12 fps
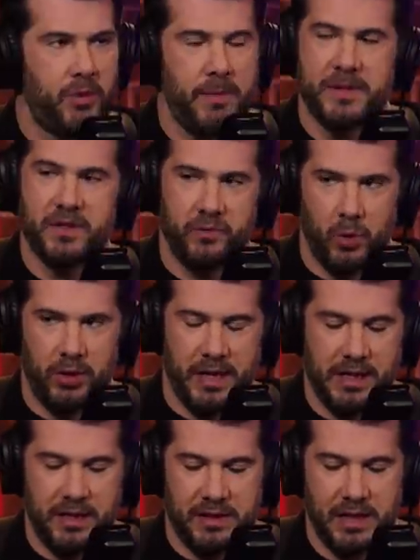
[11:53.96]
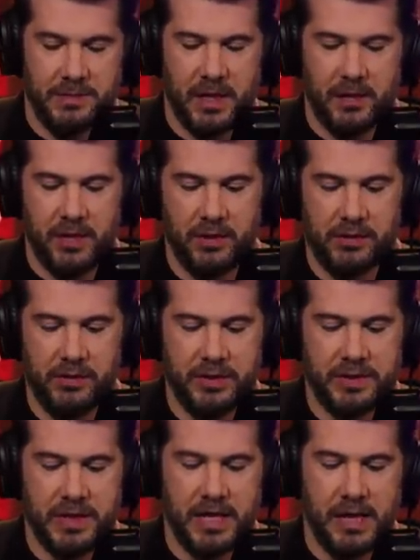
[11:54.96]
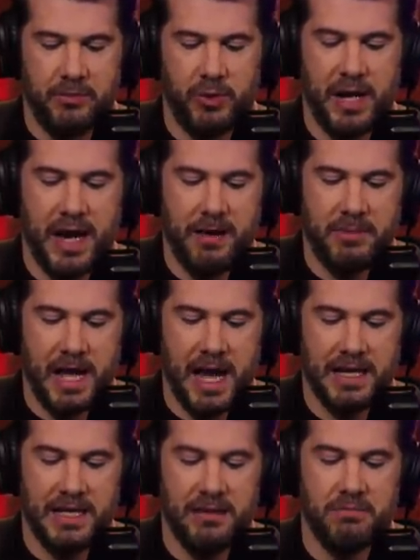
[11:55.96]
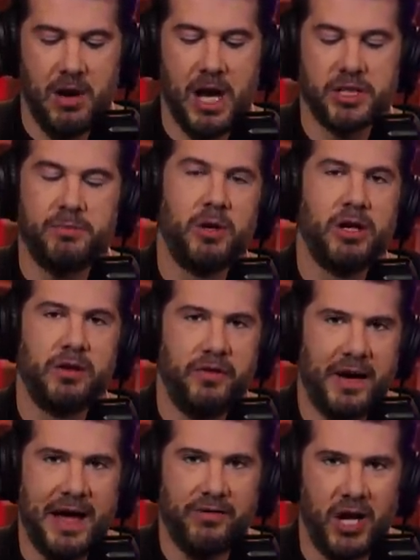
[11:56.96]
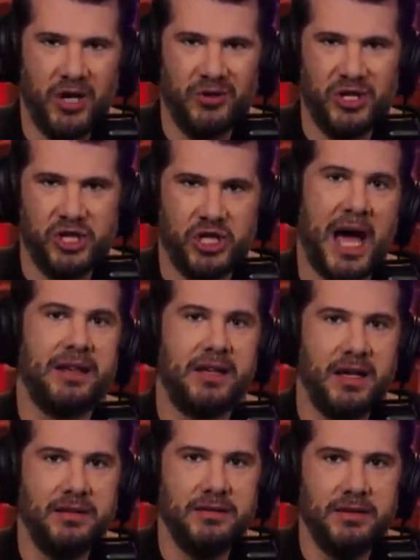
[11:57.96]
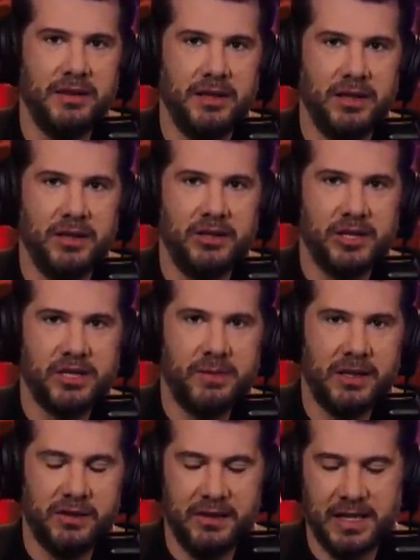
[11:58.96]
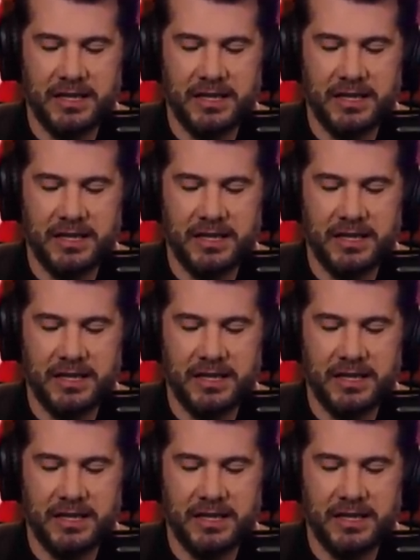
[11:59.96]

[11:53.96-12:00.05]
other weapons of war, like you said, by the way, to include is the Beretta M9, the Mossberg 500 shotgun. Just to be clear,